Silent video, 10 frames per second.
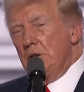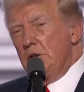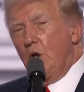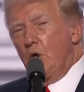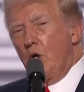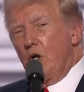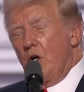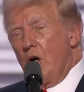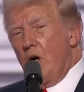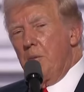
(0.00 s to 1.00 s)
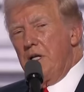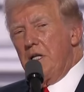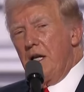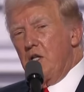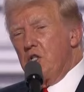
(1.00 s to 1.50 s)
no longer army
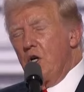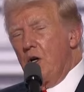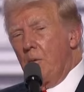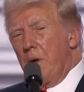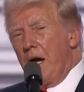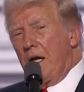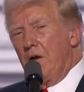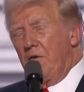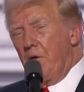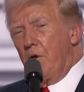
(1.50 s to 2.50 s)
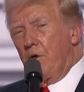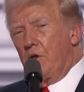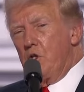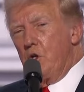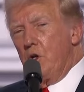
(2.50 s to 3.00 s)
tanks going back and forth
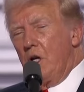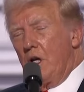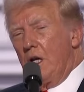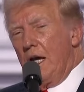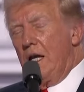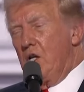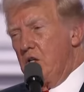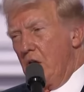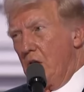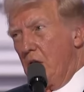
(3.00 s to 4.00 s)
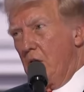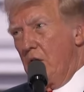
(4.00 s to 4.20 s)
shooting at each other.